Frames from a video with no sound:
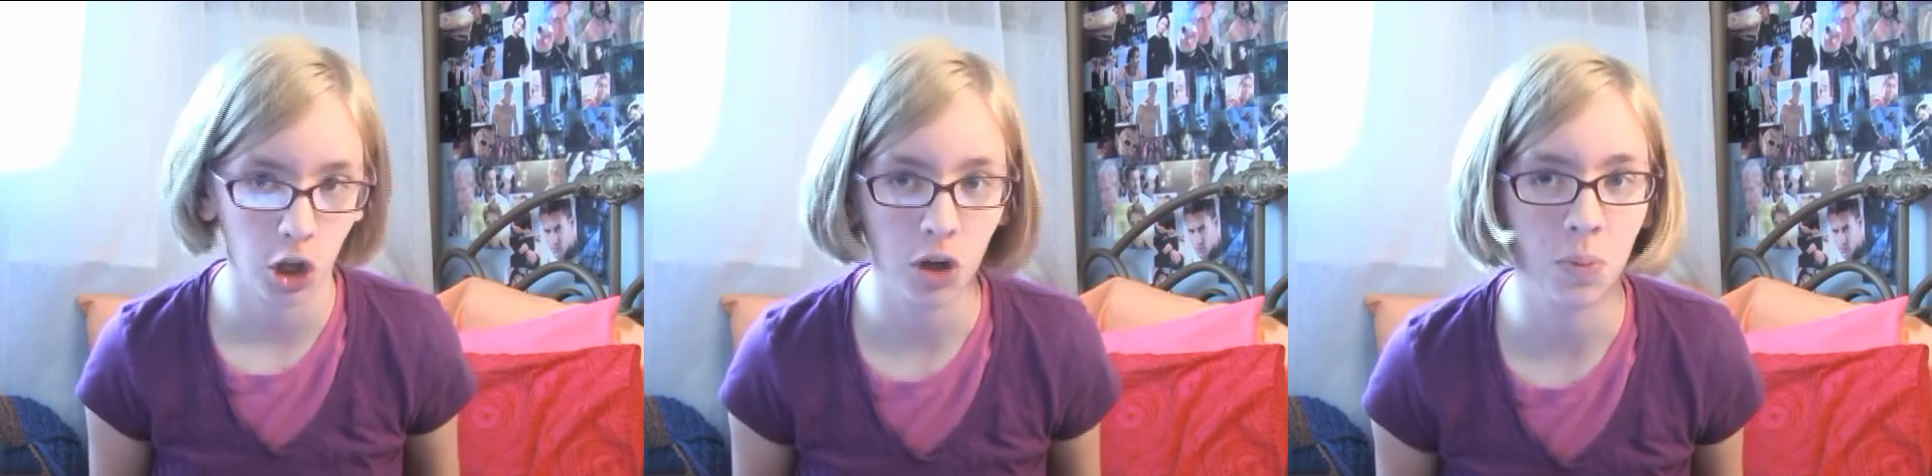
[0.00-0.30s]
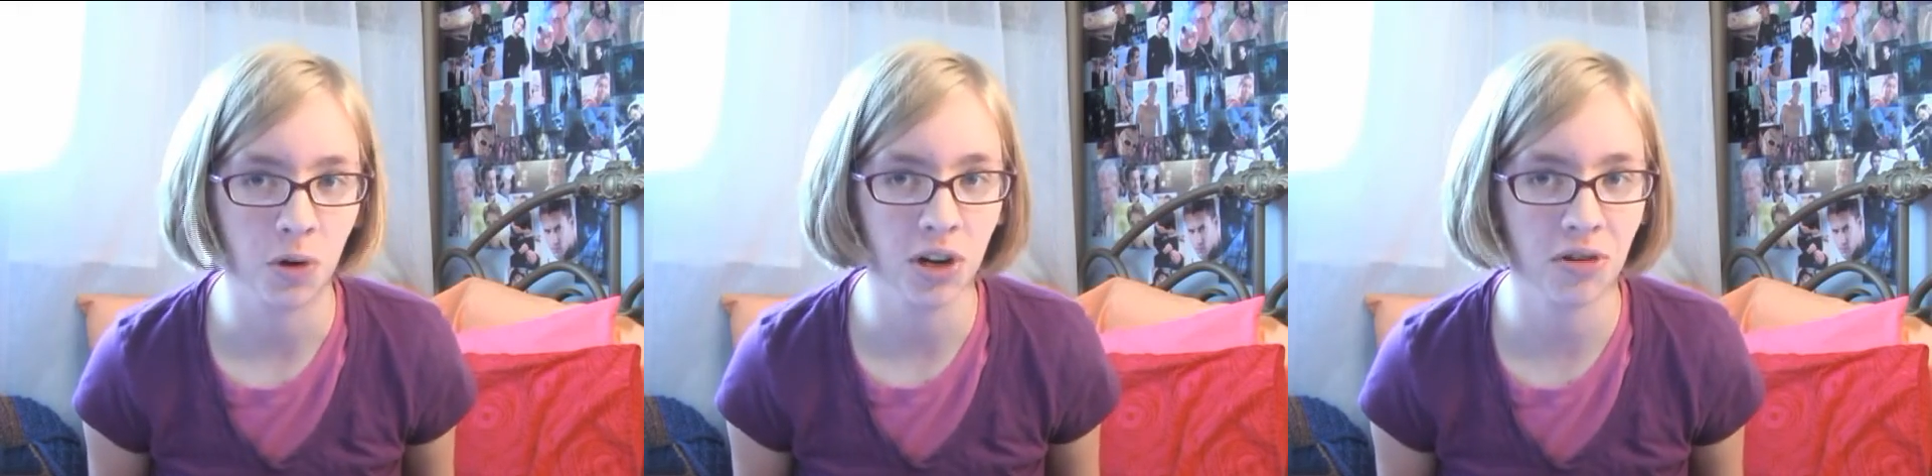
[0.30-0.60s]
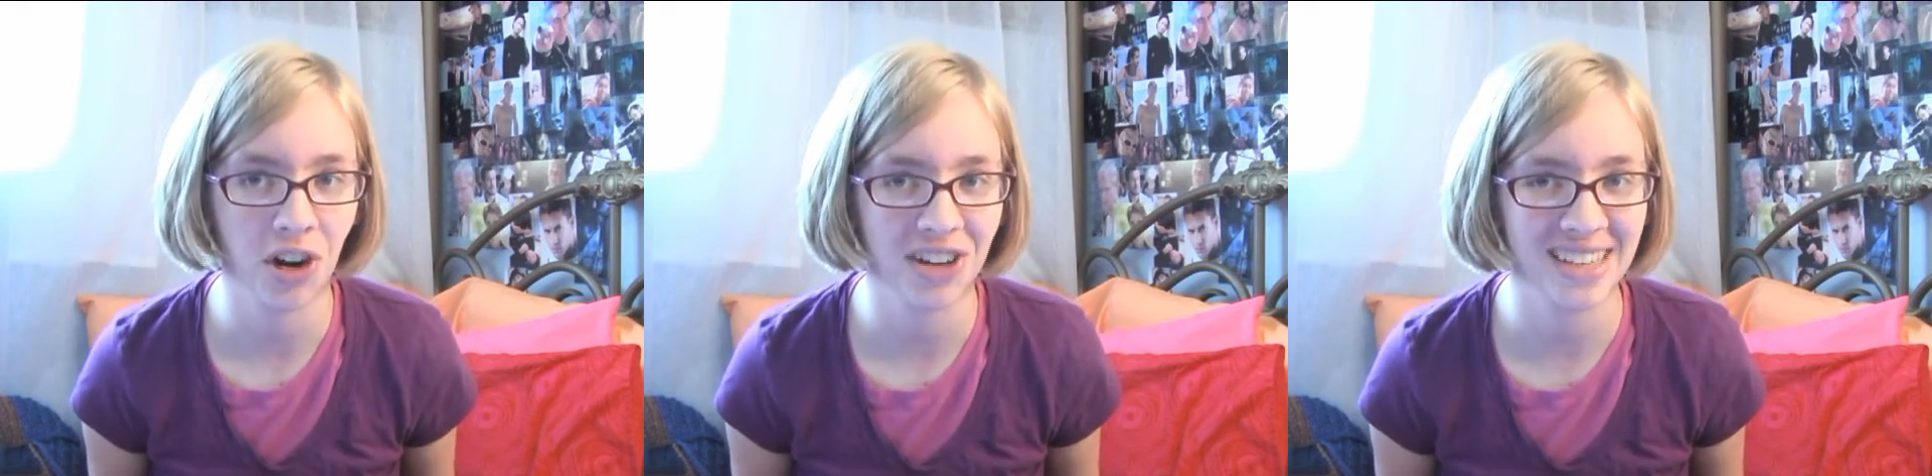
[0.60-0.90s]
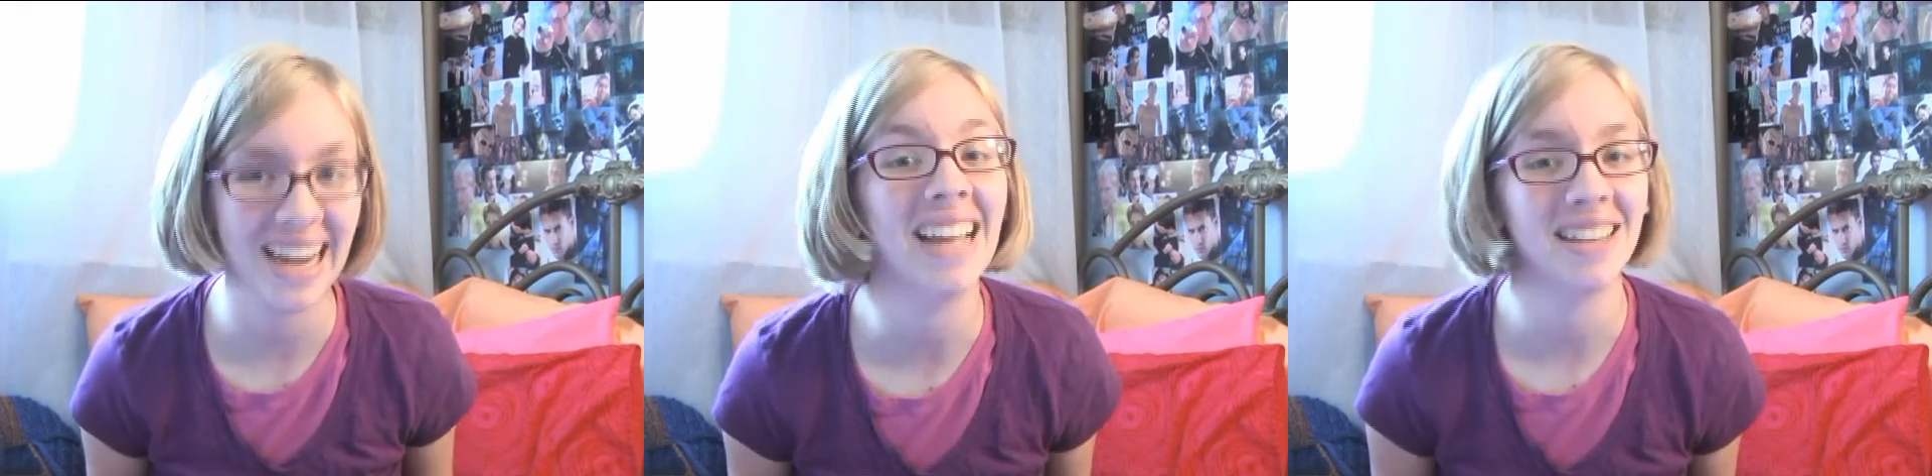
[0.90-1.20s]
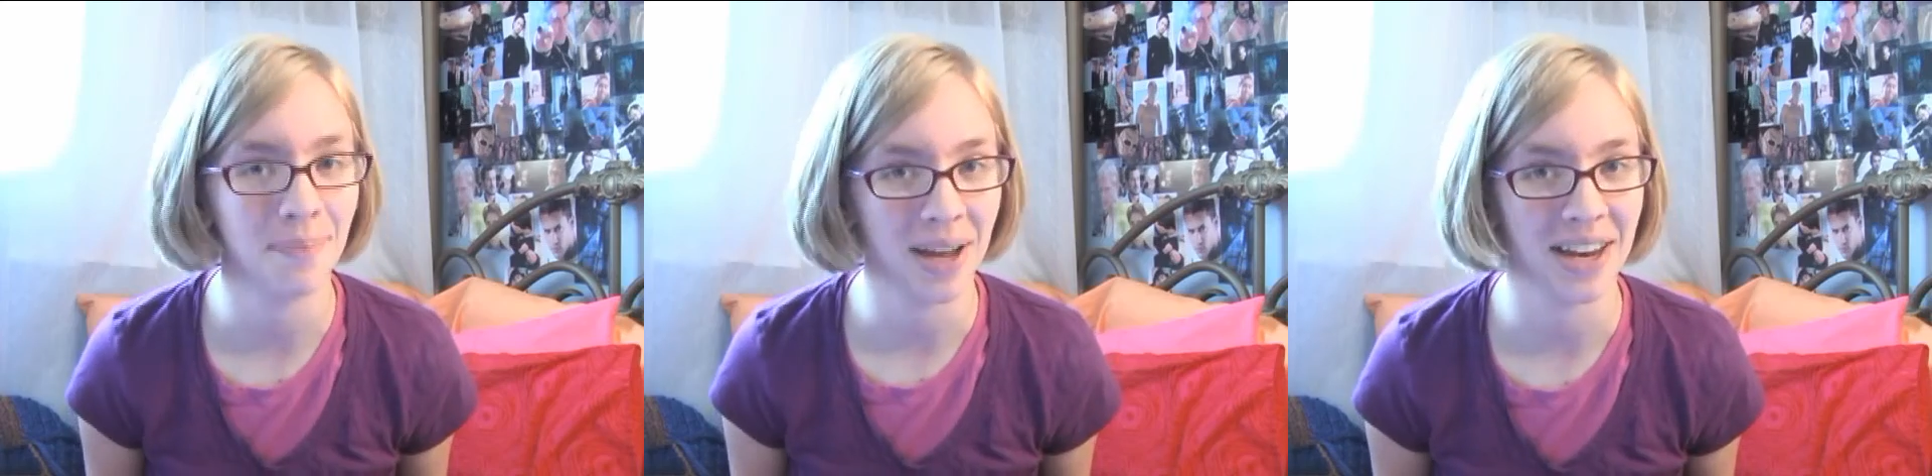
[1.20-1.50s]
morning, Roxy.
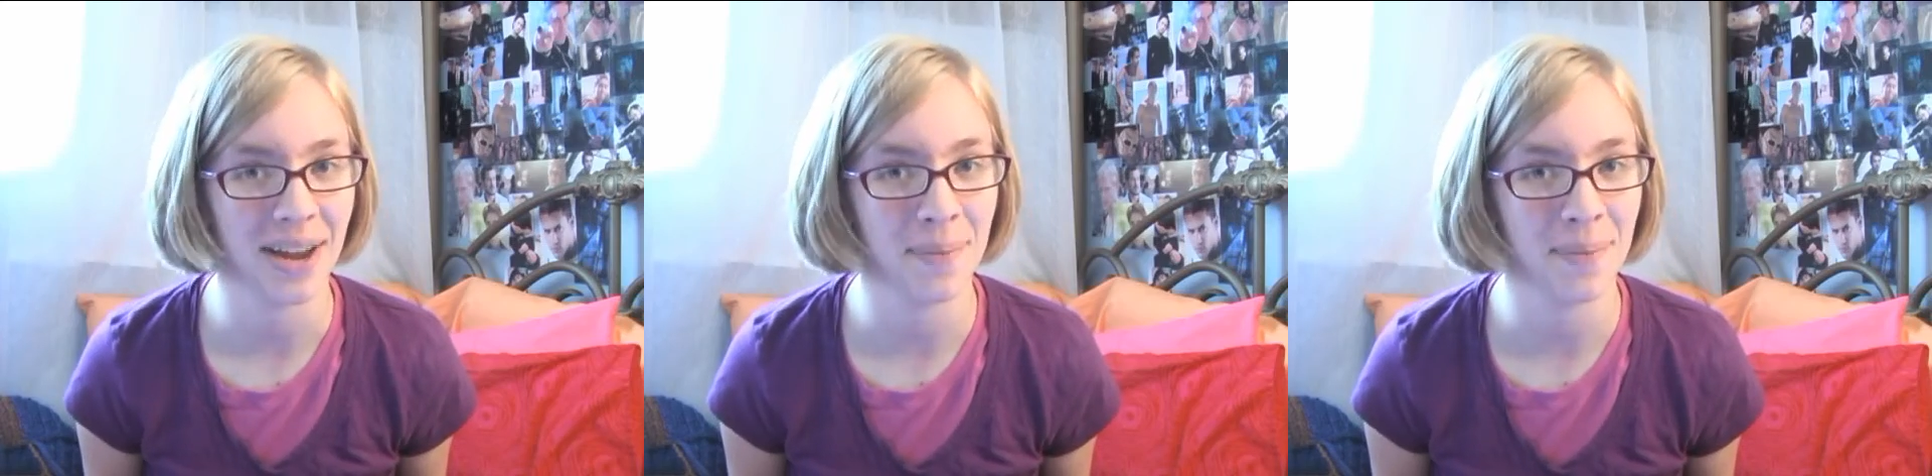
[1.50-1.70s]
It's Monday,